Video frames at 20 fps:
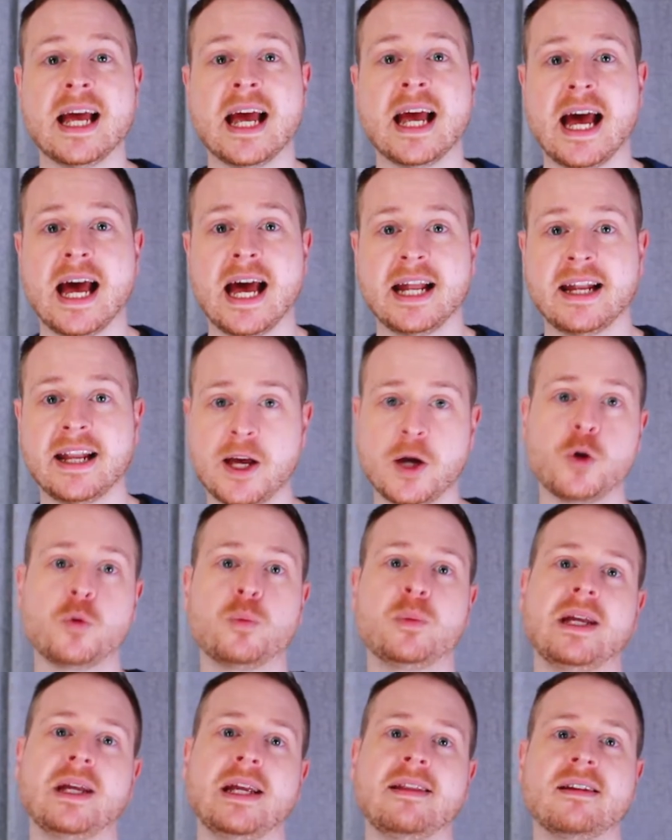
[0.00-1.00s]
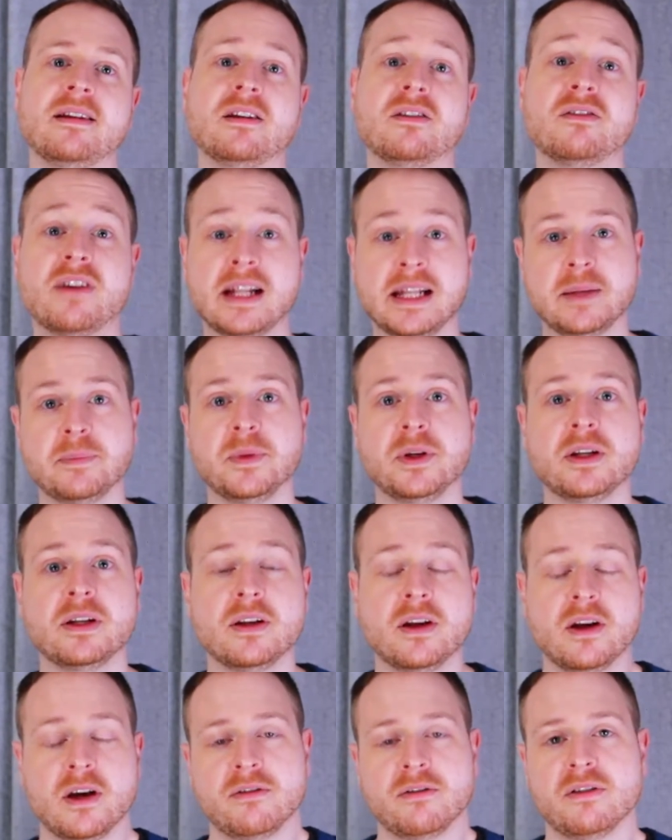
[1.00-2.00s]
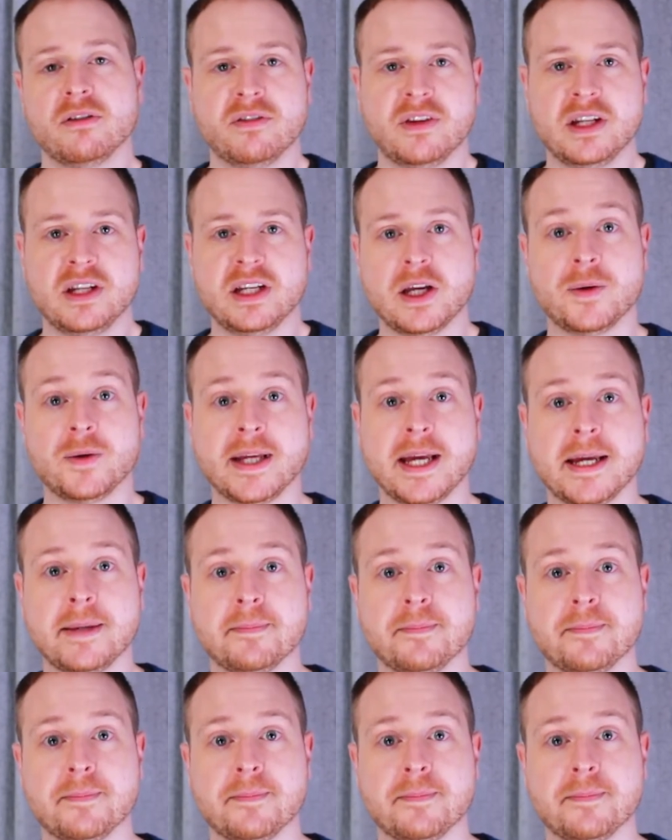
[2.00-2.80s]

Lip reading: and help in the development of the video game.